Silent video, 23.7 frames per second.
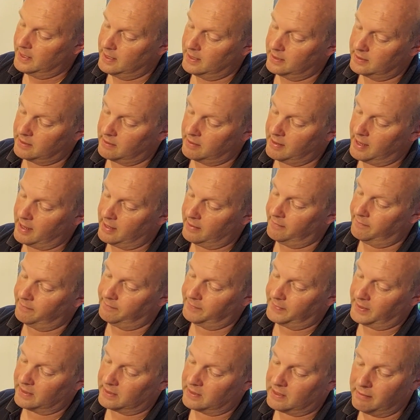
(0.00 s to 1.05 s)
So yeah,
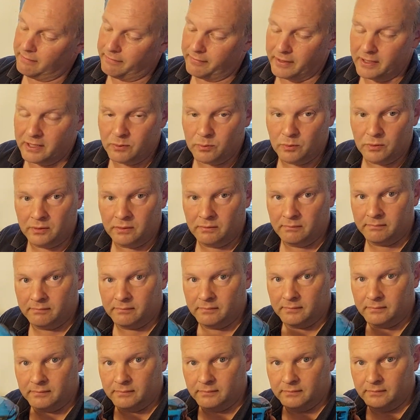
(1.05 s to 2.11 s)
that's it for this one.
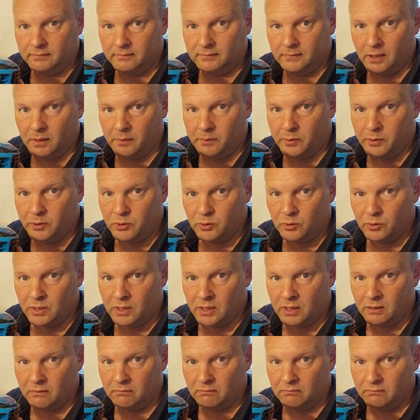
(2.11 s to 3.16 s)
Hope you enjoyed
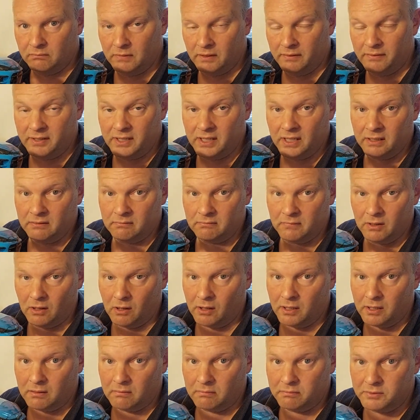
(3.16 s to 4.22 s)
it. If you did,
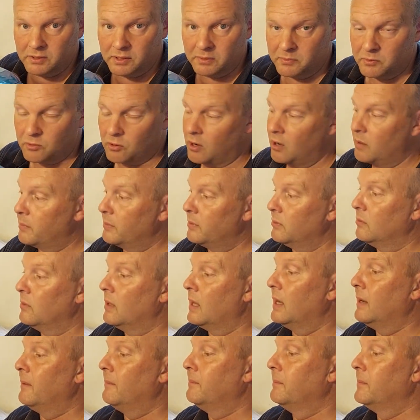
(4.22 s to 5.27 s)
like, subscribe and all
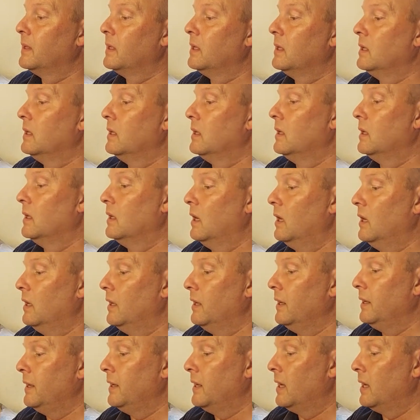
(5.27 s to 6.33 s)
that.
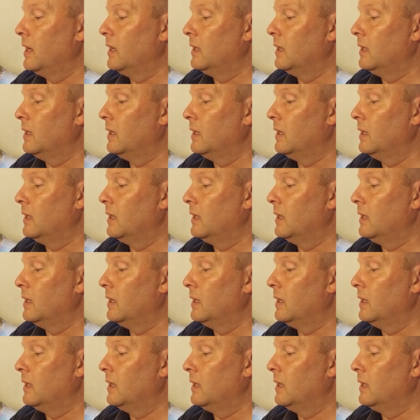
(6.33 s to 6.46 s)
And